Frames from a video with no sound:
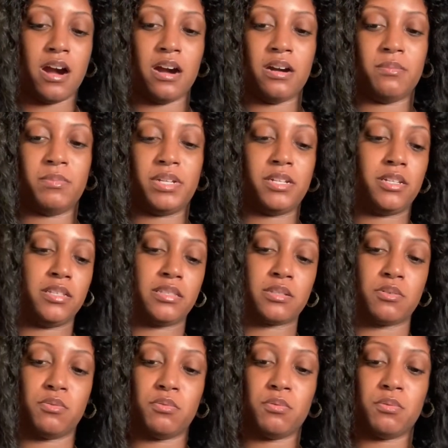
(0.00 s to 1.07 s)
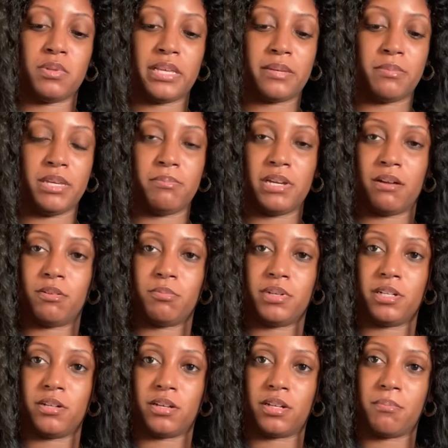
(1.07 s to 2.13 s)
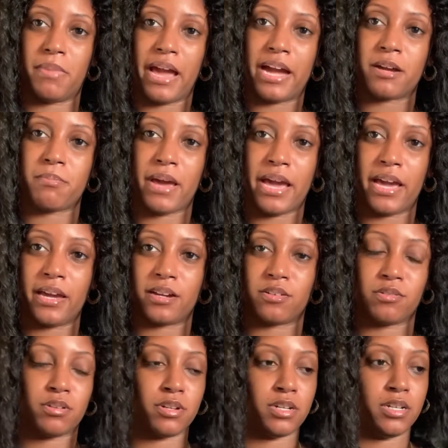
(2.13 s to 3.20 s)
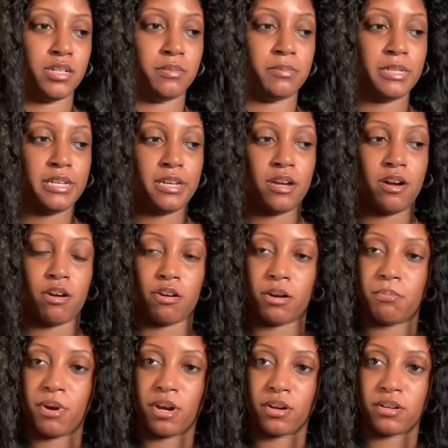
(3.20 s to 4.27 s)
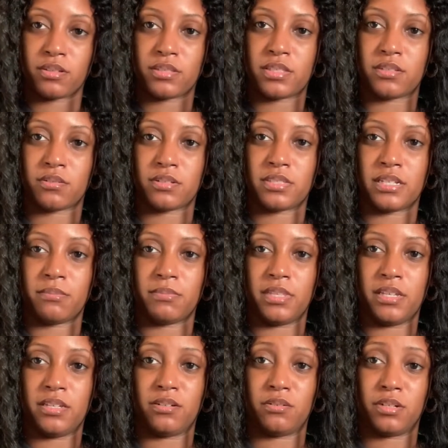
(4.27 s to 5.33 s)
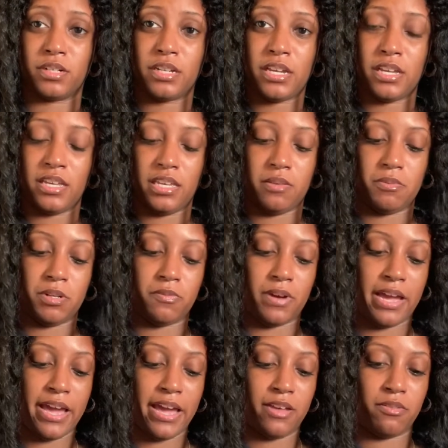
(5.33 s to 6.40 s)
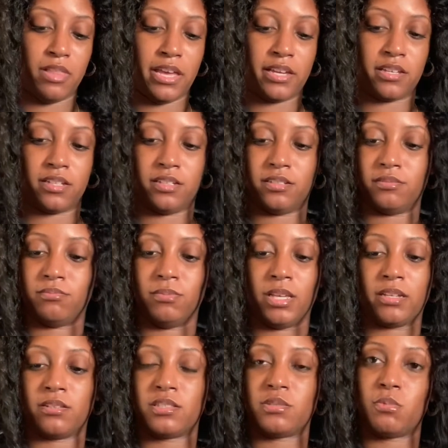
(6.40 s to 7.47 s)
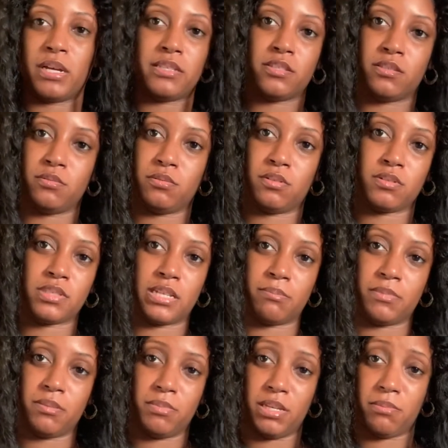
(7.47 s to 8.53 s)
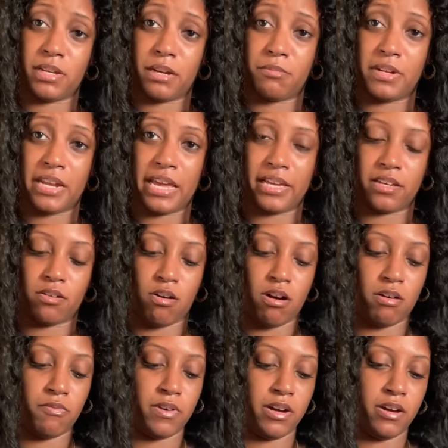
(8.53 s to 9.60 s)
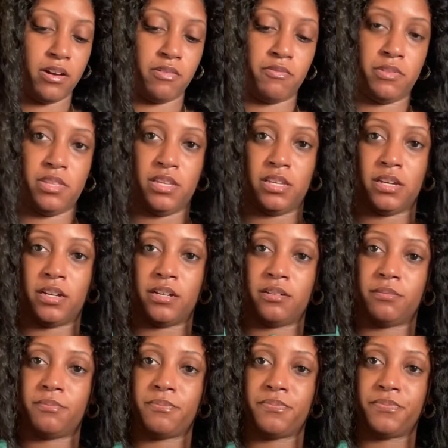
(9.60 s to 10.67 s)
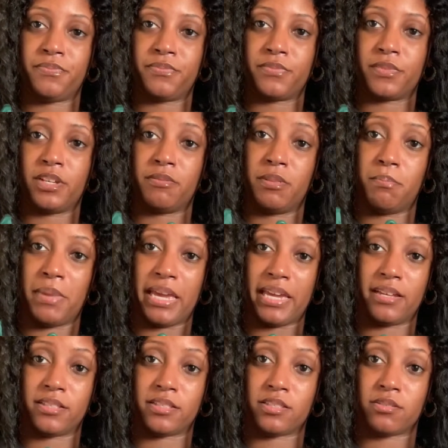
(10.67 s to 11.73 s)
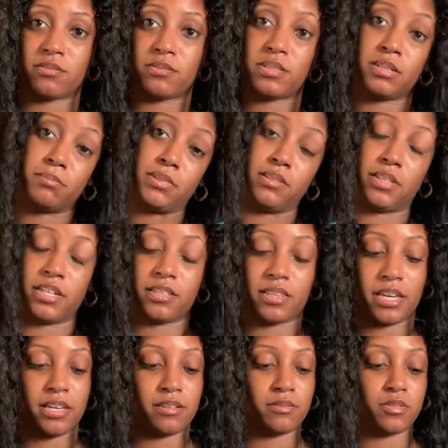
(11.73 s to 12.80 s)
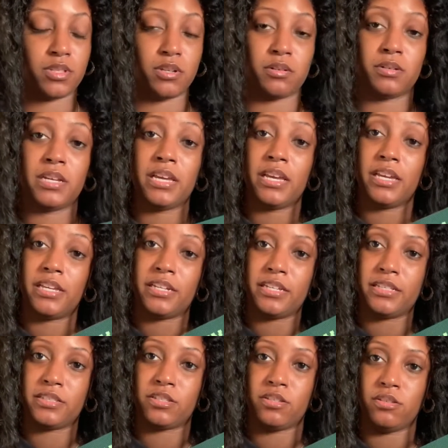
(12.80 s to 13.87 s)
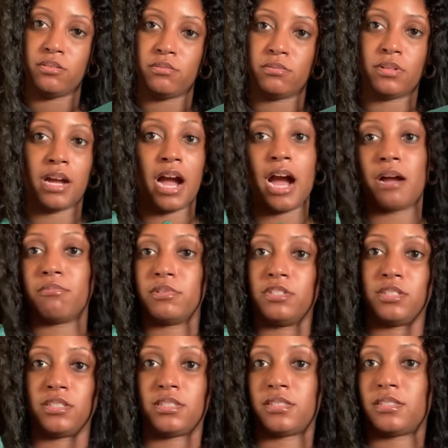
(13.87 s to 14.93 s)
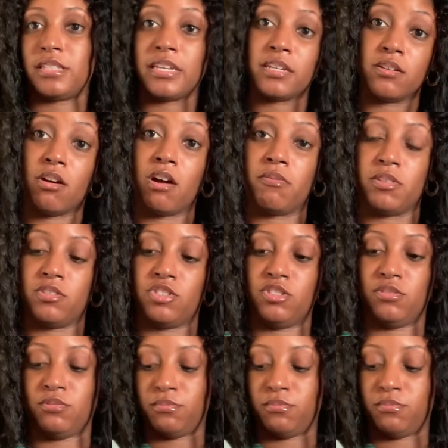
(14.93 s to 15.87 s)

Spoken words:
But it is cool. Like maybe I would put it on a backpack or a purse or something, or even if I had like a sweatsuit or something, maybe I would hang it off of the pants or something like that. So it is cute. I would just take it off of the shoe.